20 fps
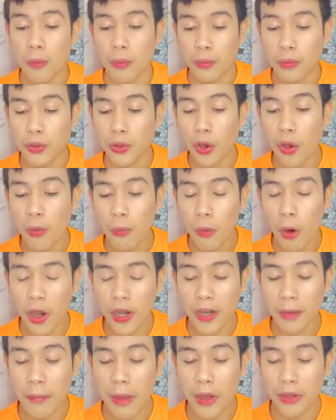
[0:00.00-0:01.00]
know
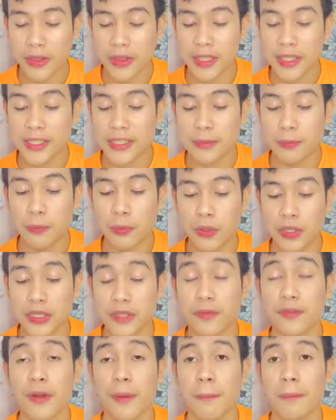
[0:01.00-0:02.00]
more about these books
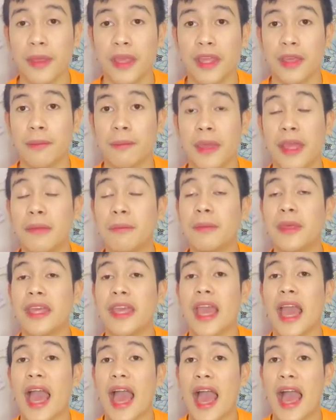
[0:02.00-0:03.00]
from me,
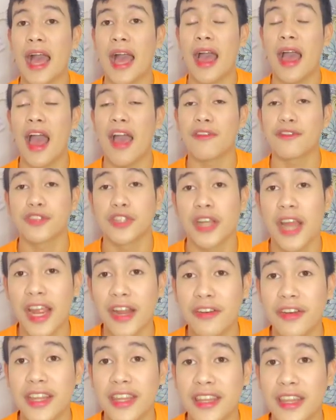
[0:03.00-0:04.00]
maybe after
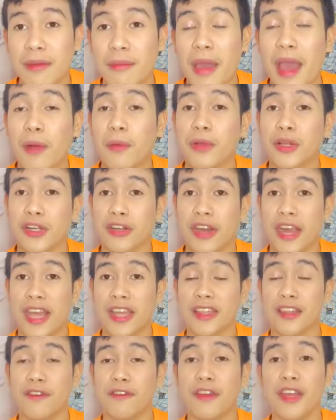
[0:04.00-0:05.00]
I read them, I will
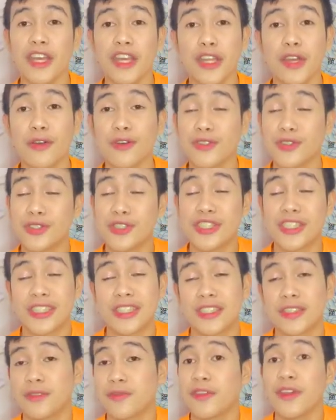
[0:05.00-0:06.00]
create a video. You
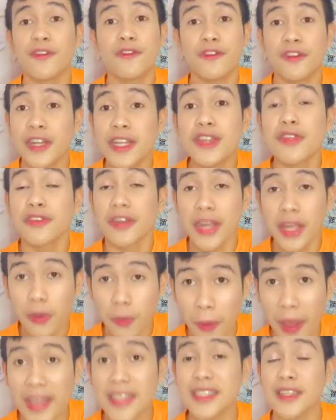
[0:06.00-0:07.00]
just feel free to
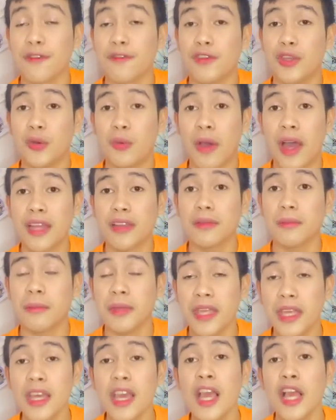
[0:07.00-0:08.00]
request if you want
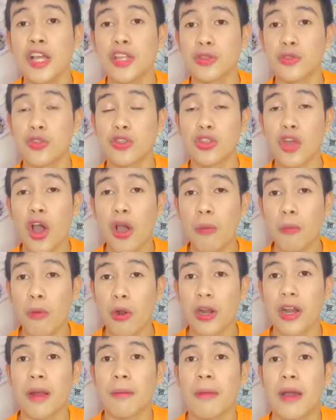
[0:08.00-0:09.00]
me to talk
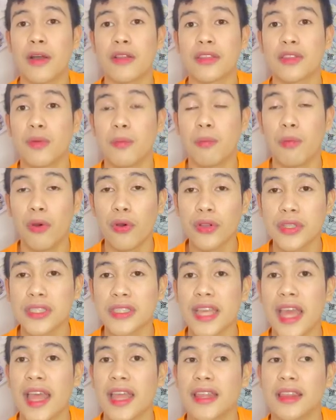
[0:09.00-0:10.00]
more about the books
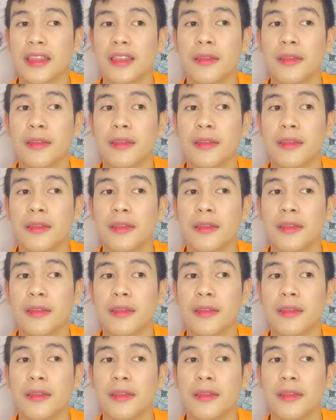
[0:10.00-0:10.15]
and